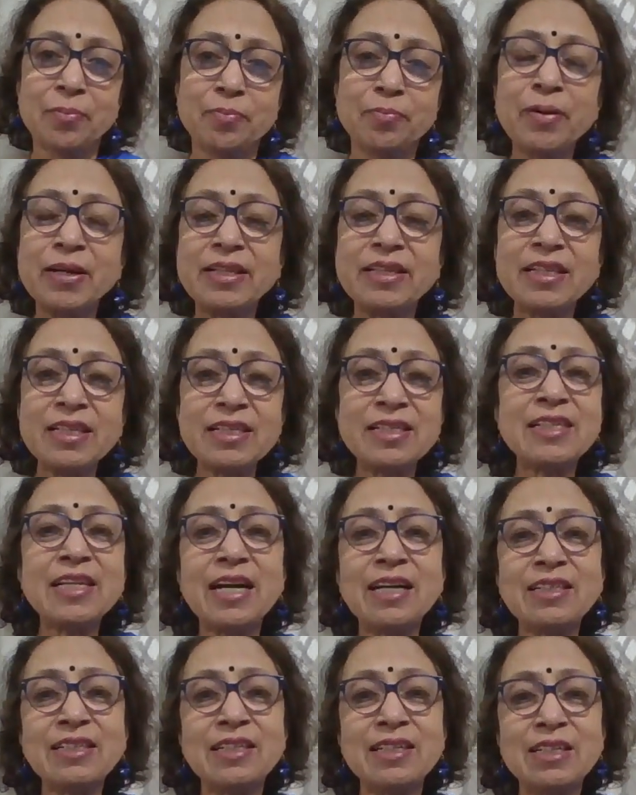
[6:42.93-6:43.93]
But this
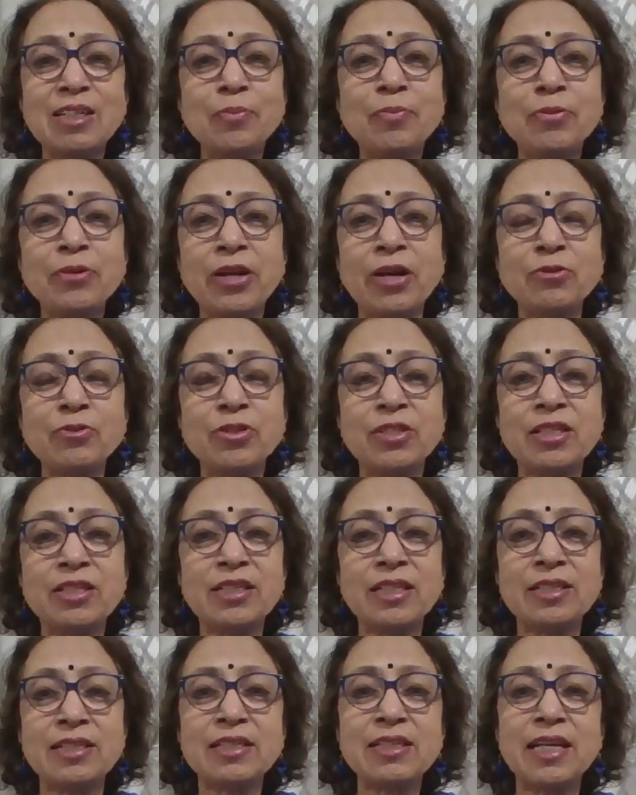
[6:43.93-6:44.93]
young girl pronounced it
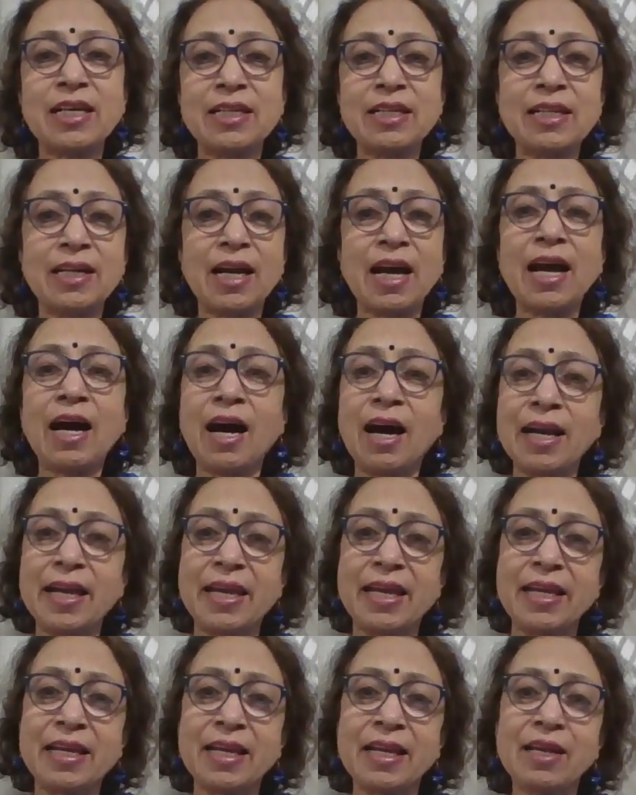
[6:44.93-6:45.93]
as
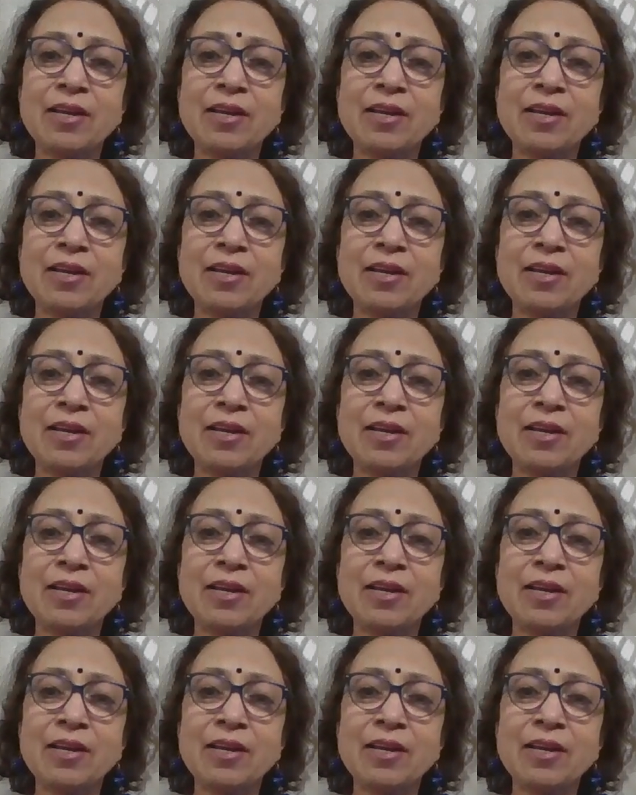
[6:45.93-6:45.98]
I.